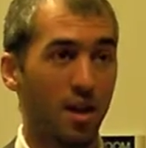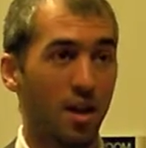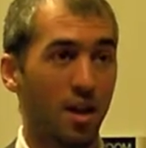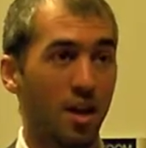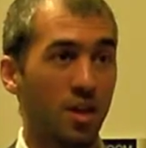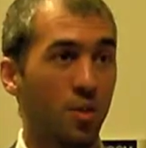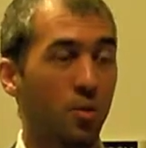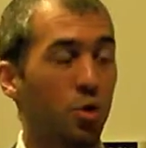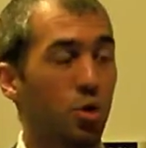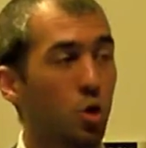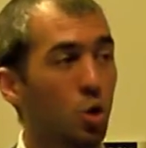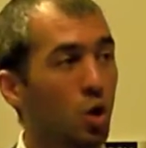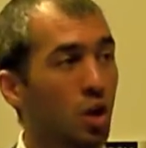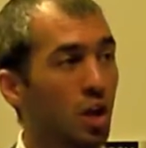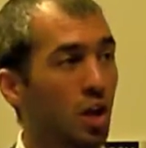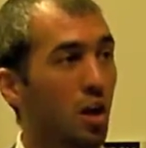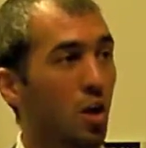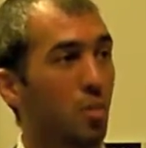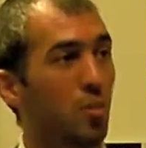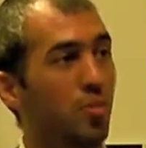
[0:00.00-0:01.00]
And then when you look
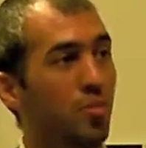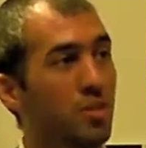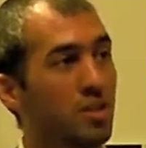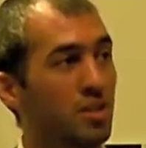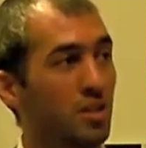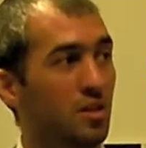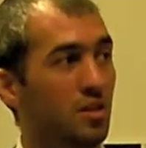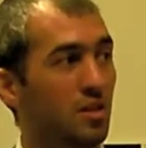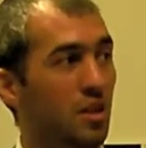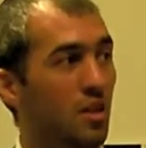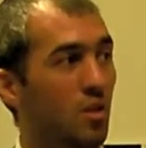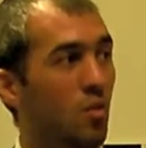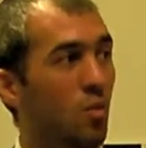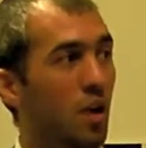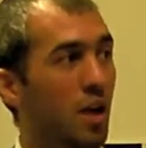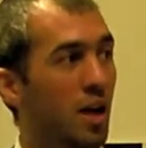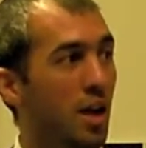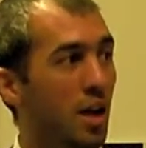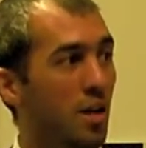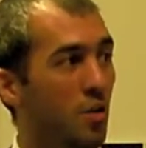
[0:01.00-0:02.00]
at our prisons and the
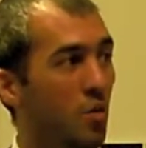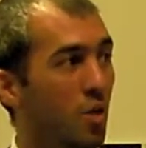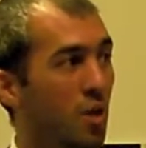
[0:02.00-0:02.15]
way